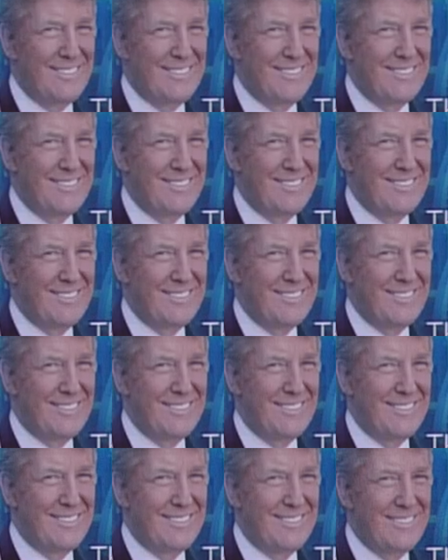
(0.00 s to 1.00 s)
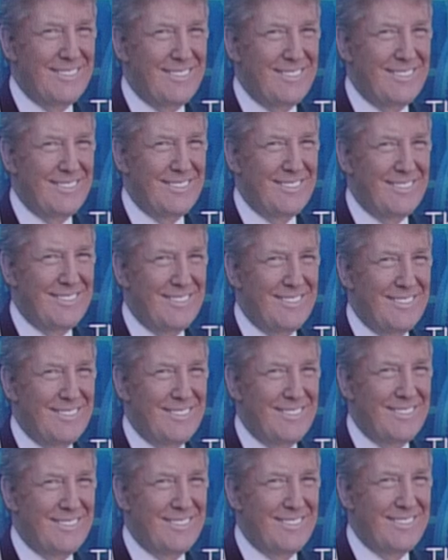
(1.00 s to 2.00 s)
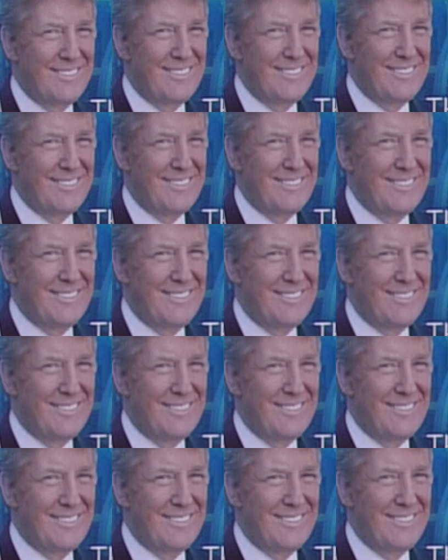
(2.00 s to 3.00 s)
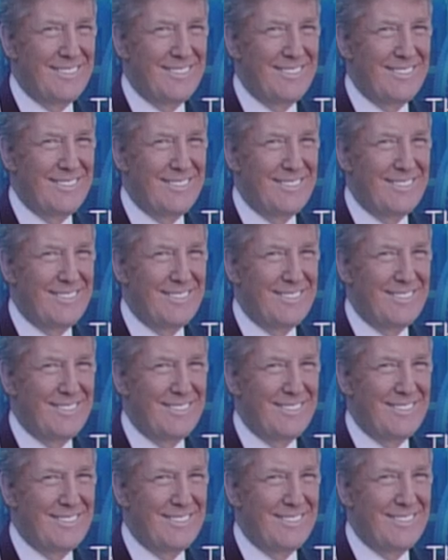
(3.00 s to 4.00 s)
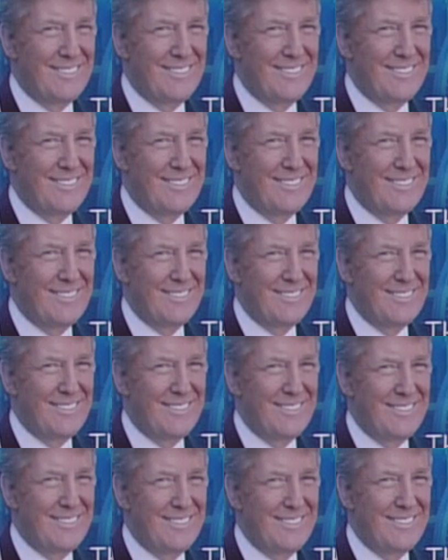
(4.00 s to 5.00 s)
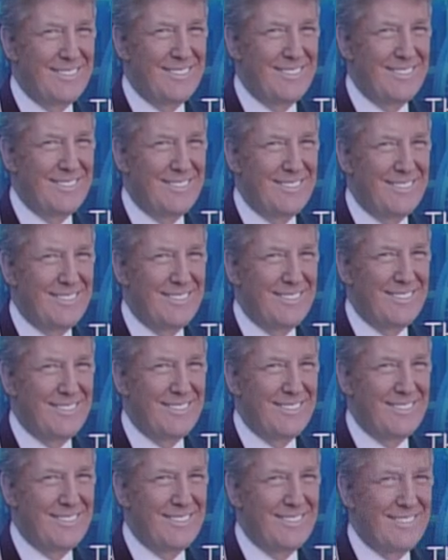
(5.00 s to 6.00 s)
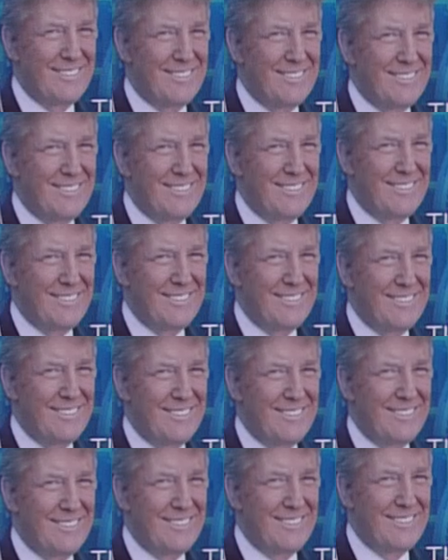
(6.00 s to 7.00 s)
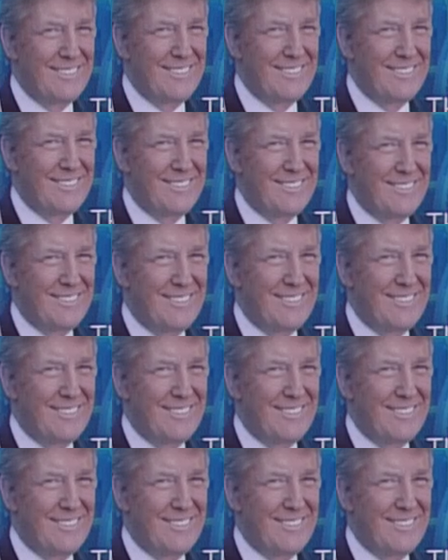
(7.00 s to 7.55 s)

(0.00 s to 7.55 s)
[no speech]